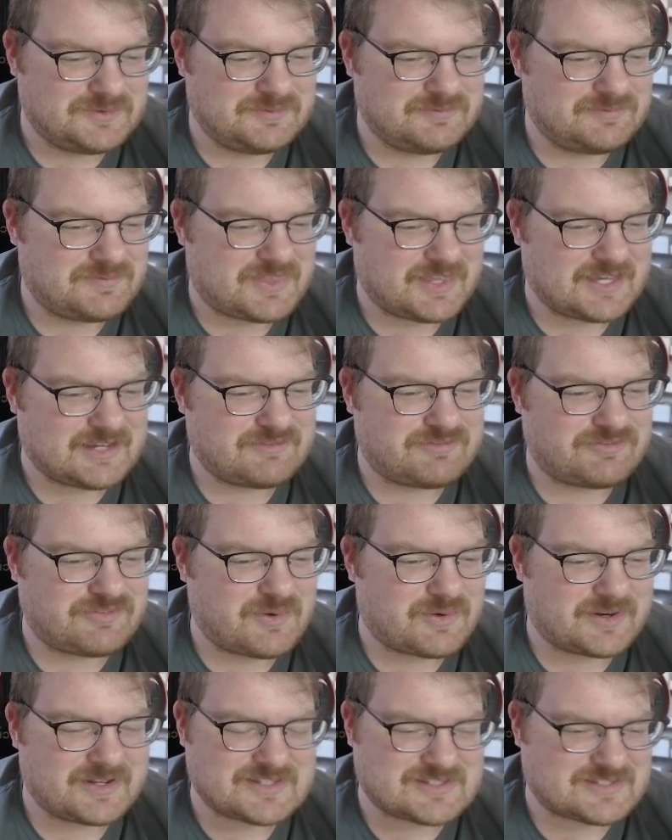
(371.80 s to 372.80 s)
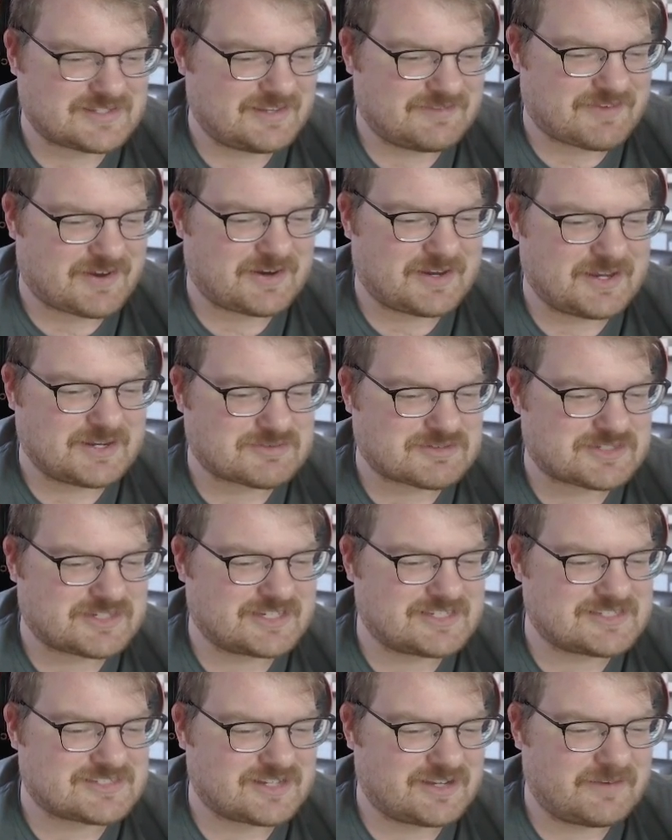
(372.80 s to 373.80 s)
thing for. It's very
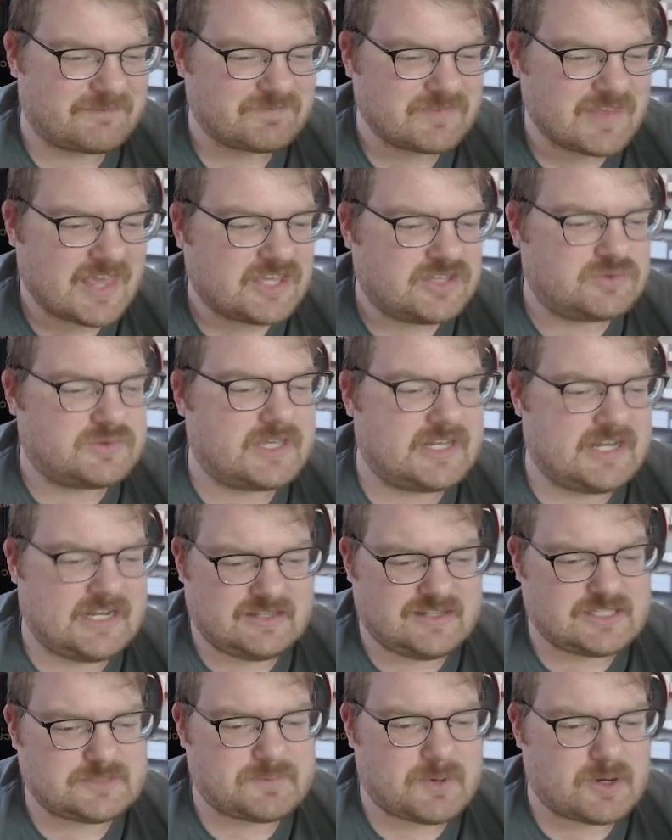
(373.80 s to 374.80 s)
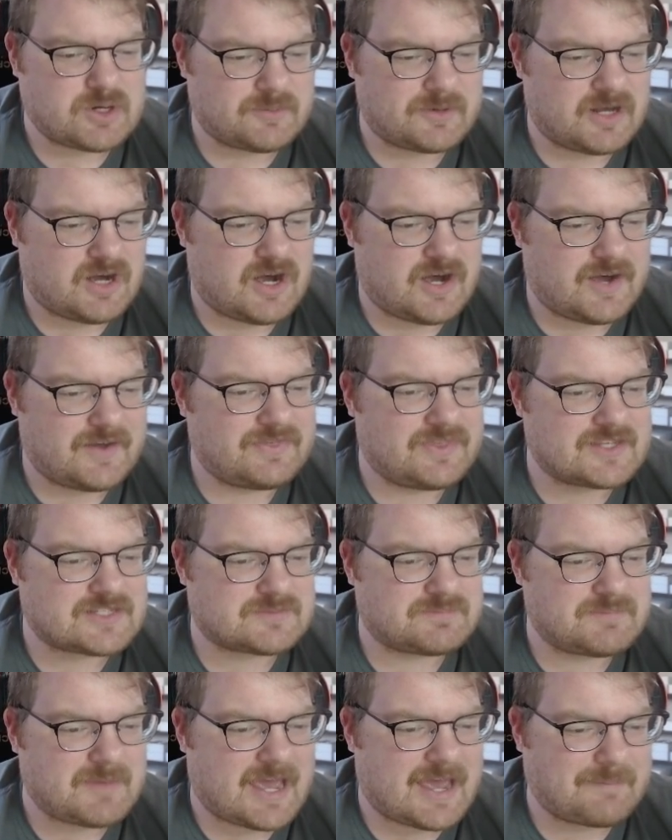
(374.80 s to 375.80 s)
interesting. So you can get any of these Pokemon on this
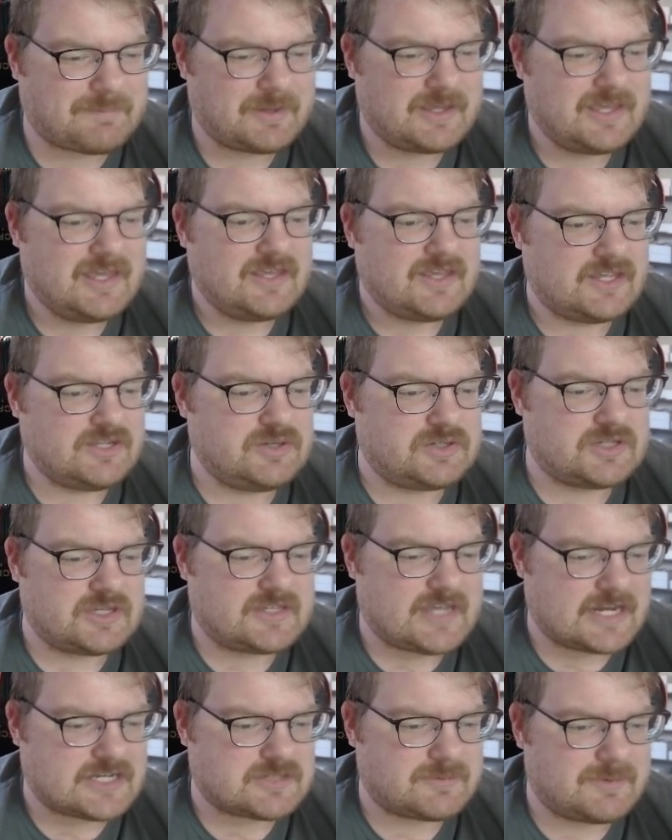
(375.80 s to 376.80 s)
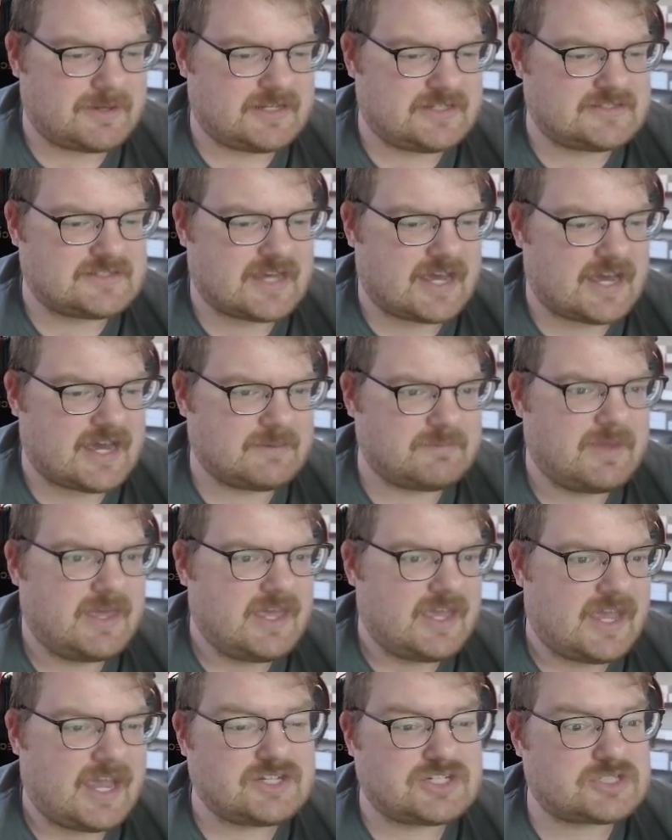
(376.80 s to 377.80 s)
map, and you can catch them at any time.
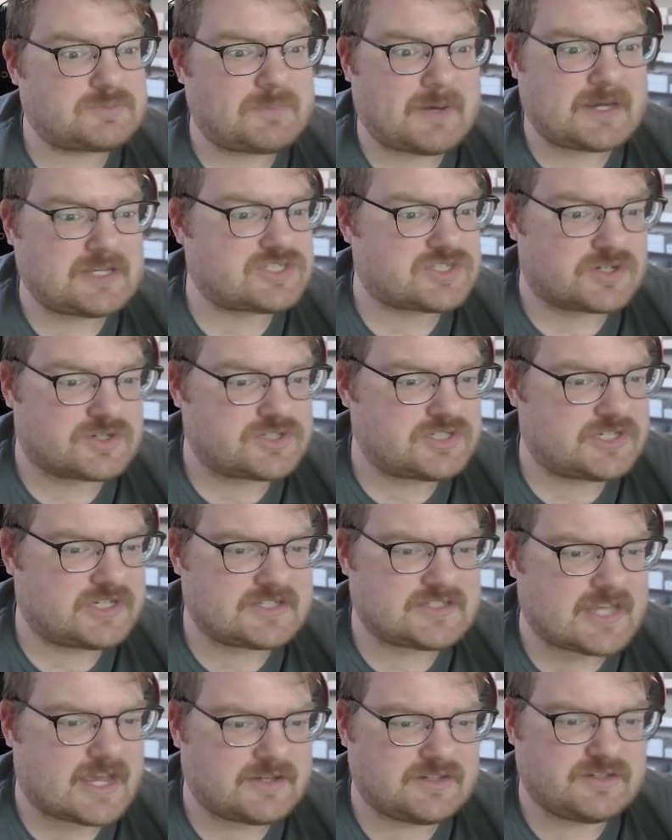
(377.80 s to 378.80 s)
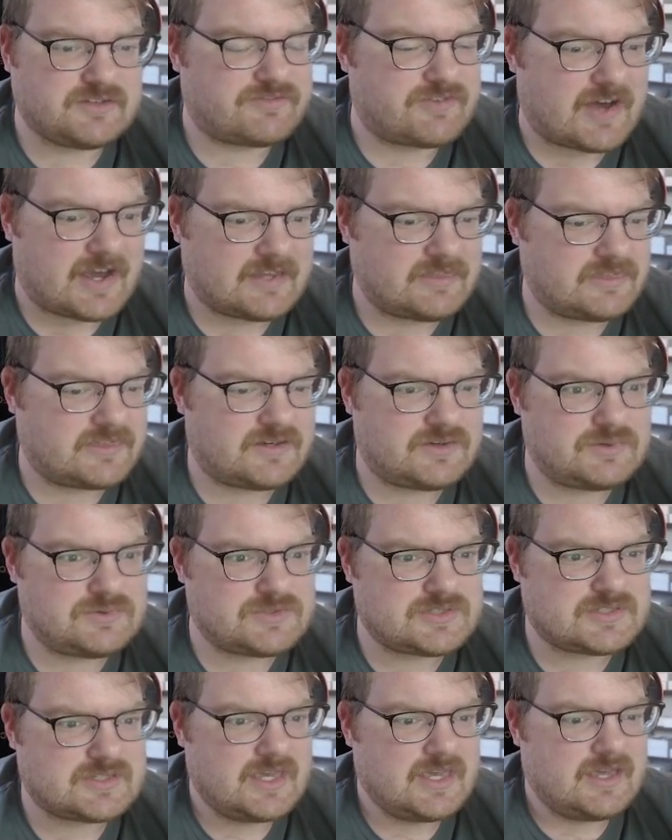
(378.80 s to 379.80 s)
And just by searching is how you find
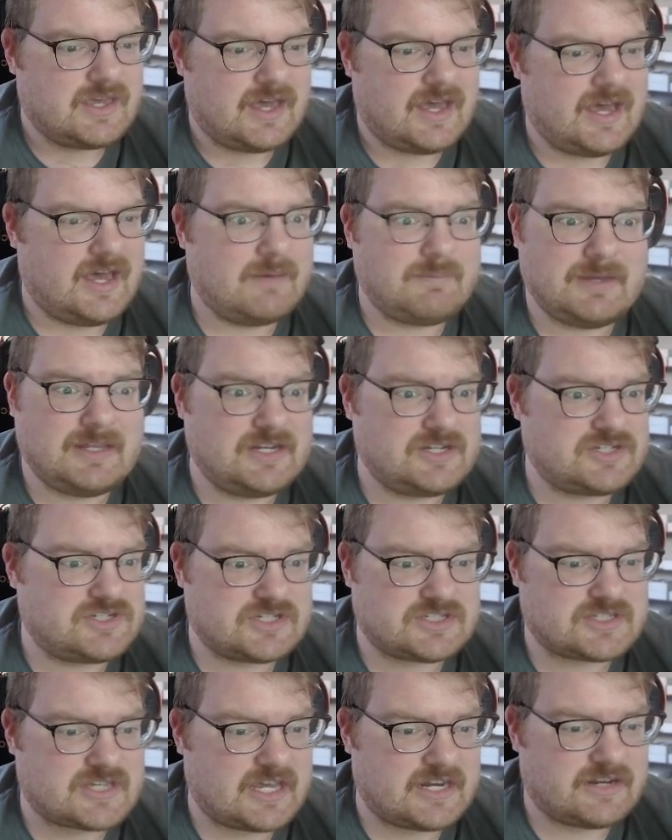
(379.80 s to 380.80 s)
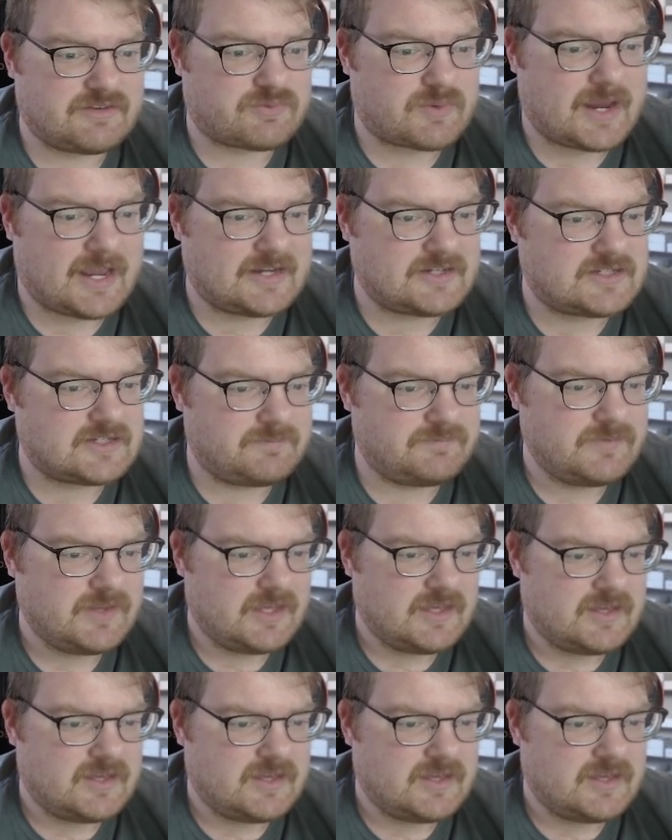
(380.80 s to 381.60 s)
those. And it's just kind of random.